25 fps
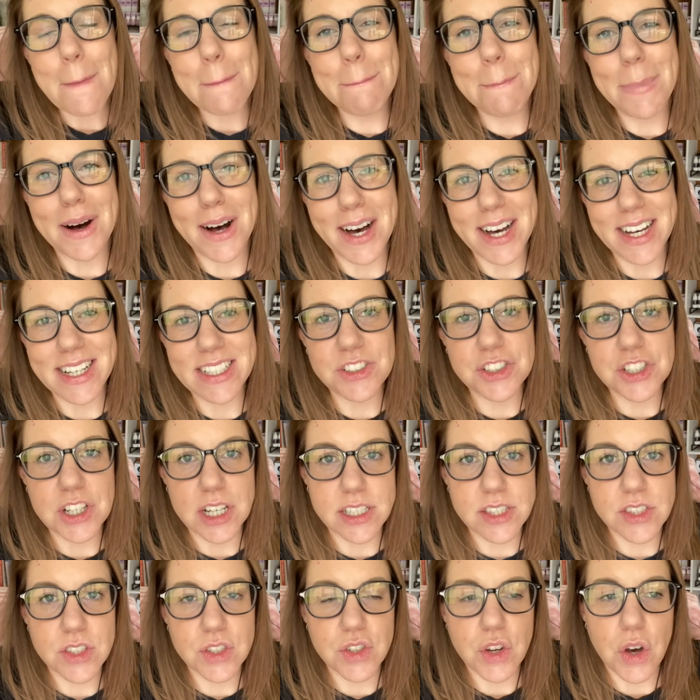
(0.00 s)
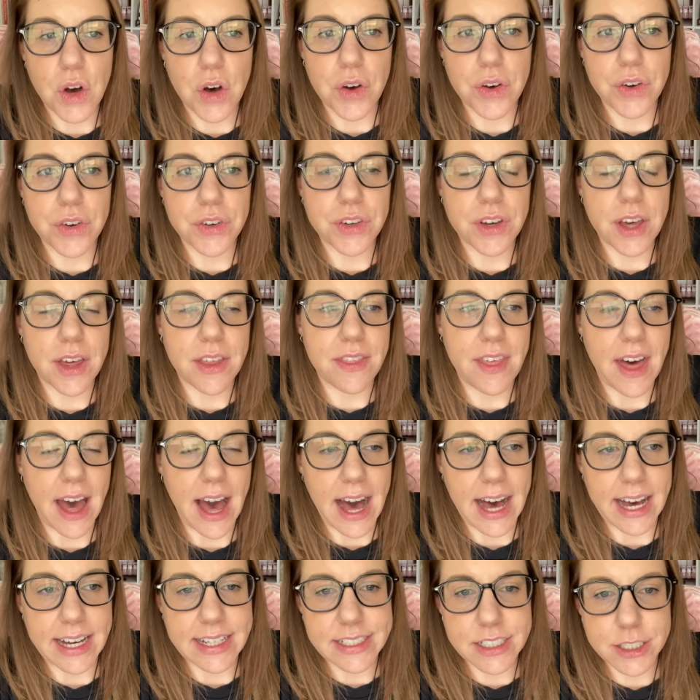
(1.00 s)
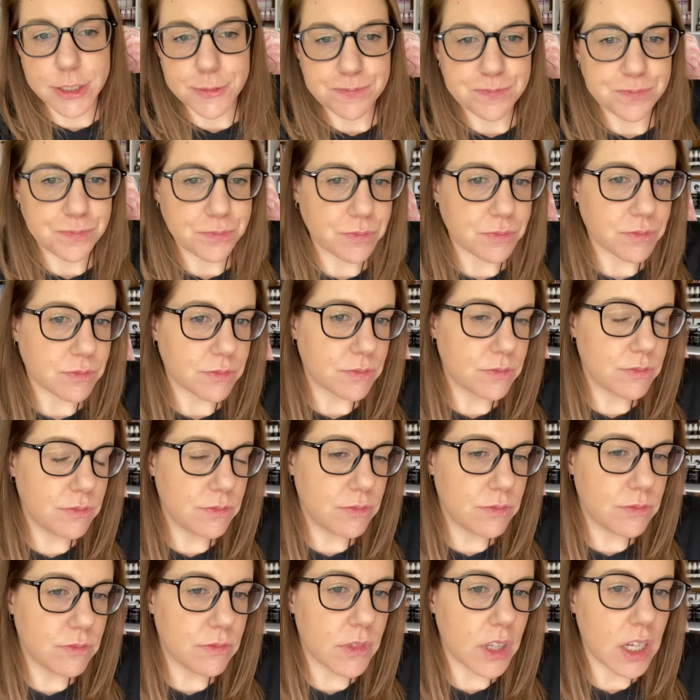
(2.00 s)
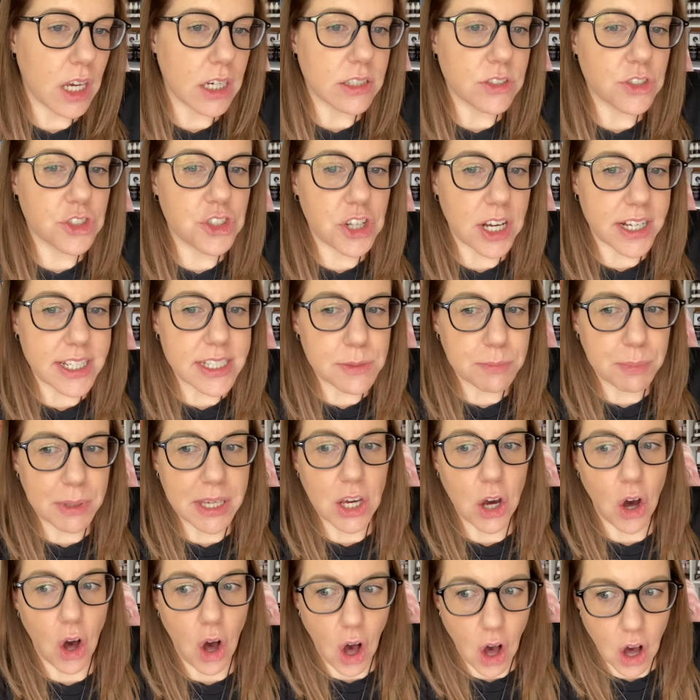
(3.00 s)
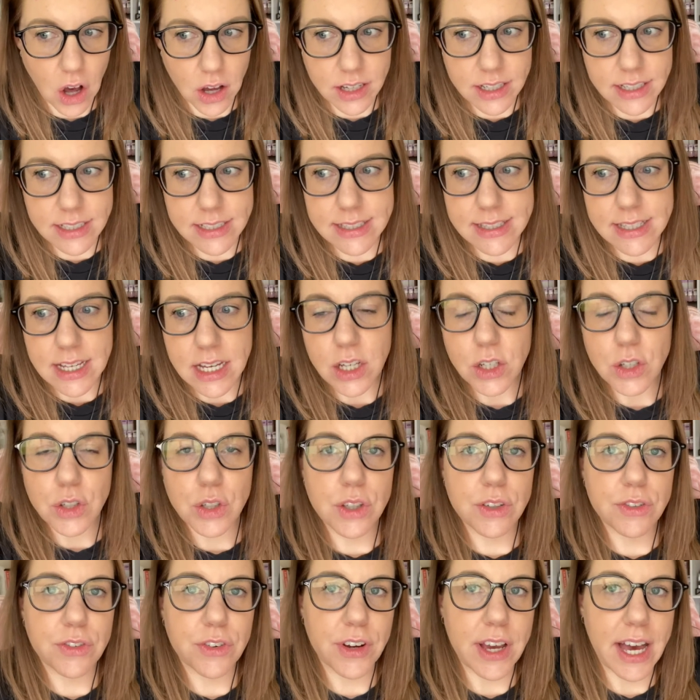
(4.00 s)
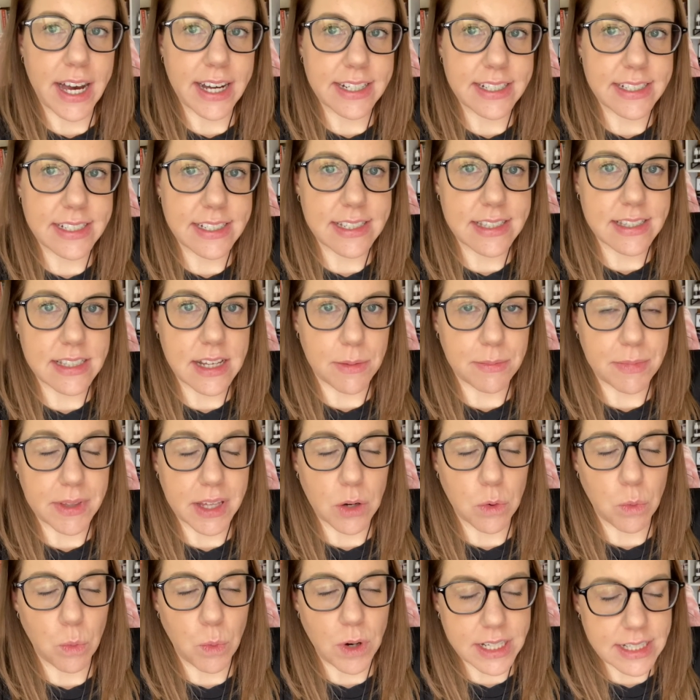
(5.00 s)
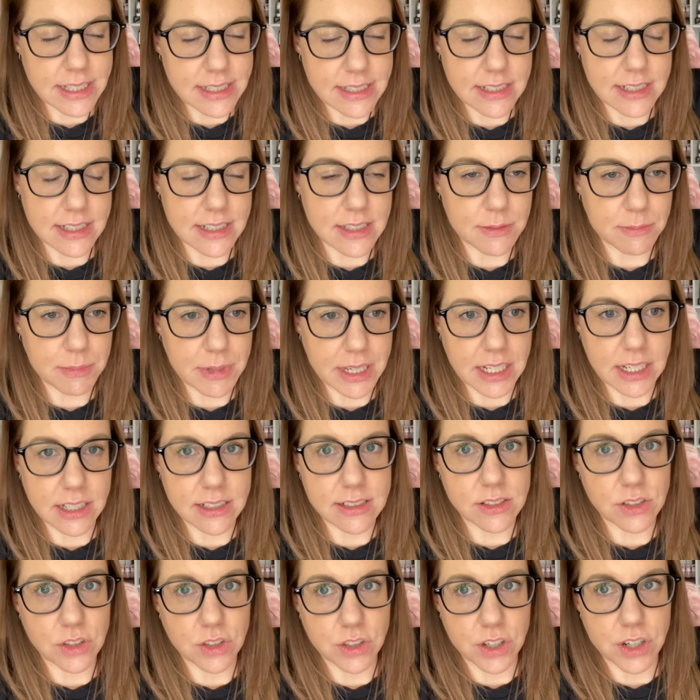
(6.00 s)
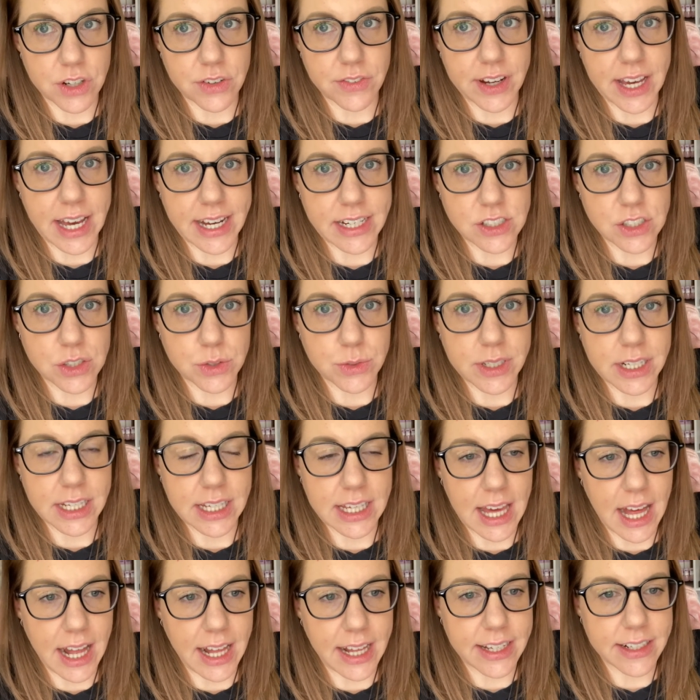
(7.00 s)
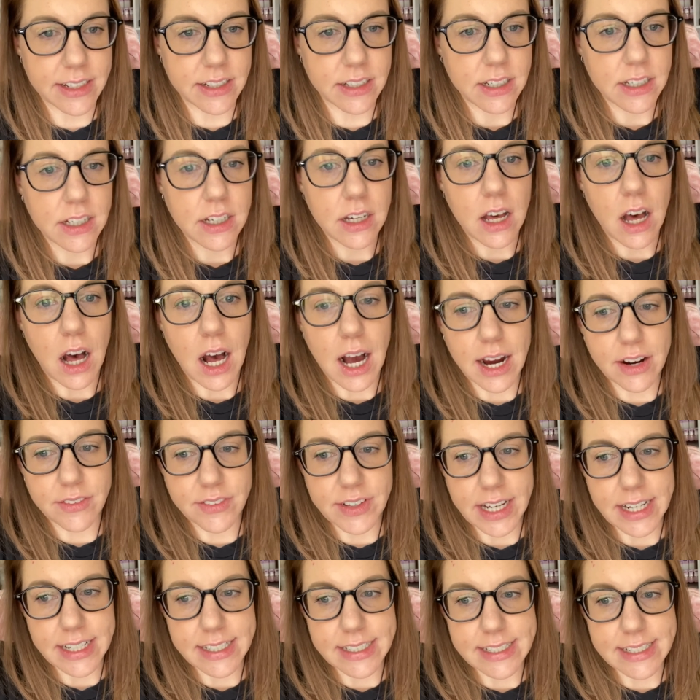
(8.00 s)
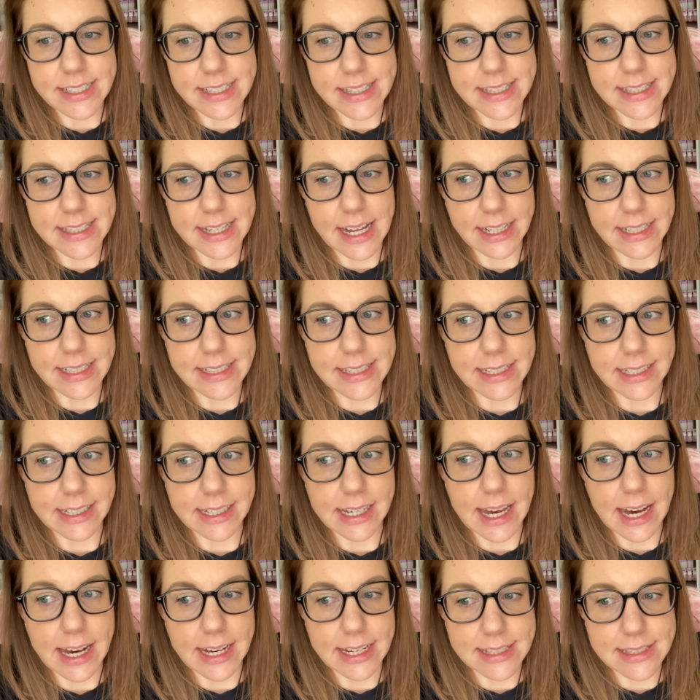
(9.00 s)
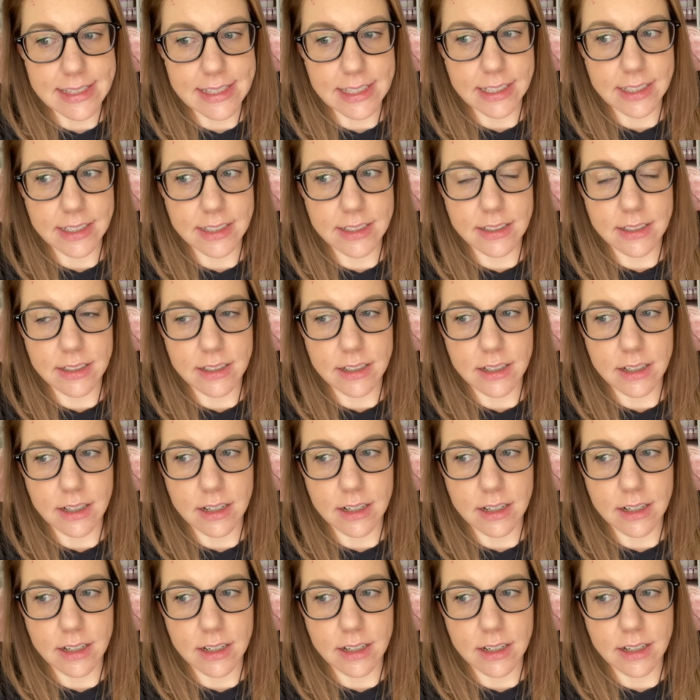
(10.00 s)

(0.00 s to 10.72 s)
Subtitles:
But just know that just because you've reacted to something once doesn't mean that you're going to react to it again. I reacted to salicylic acid.